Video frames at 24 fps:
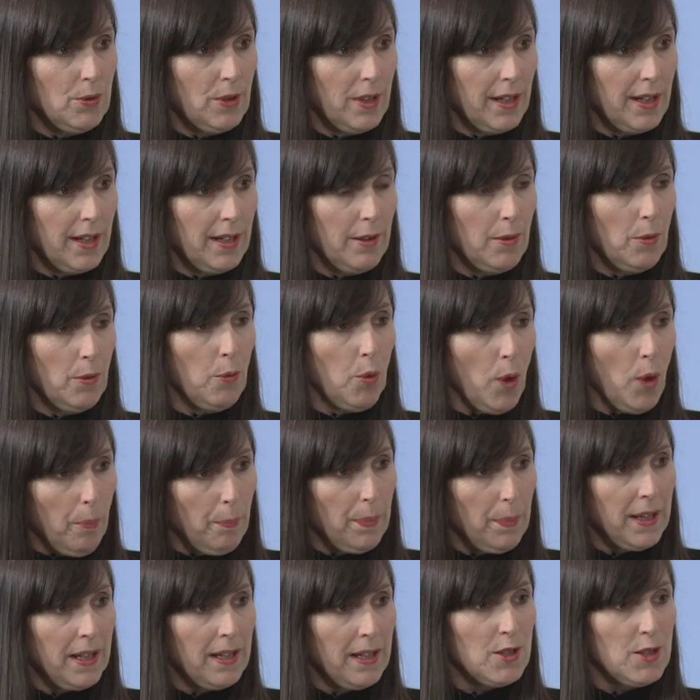a
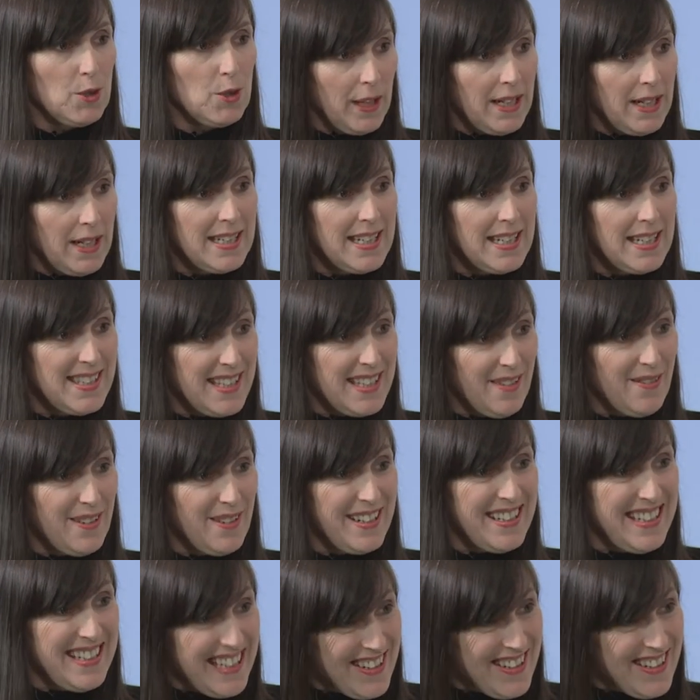whopping
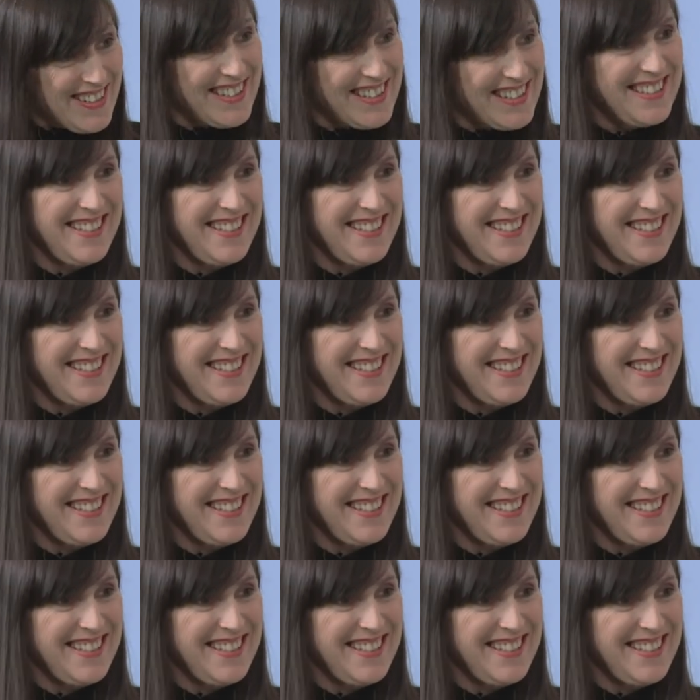27 years.